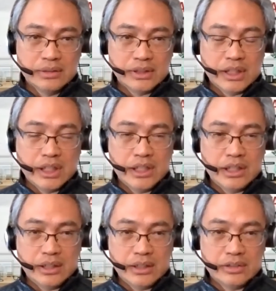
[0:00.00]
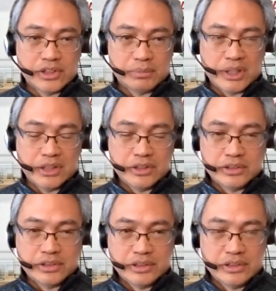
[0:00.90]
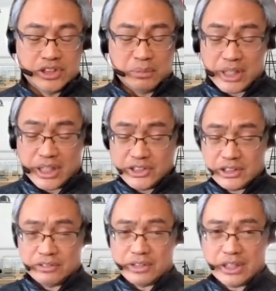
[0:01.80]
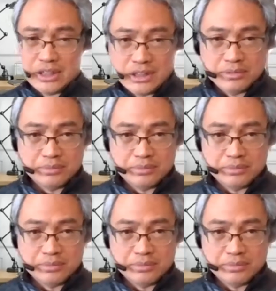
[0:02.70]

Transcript: Did I summarize it correctly?